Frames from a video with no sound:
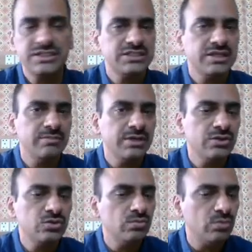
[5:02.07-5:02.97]

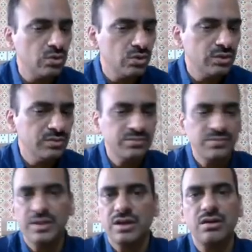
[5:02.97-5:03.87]
resembling to bone
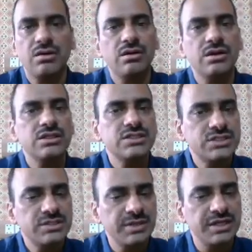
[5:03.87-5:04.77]
called
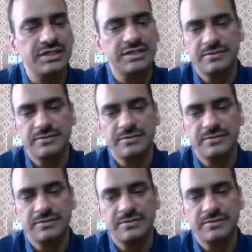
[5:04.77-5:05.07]
cement,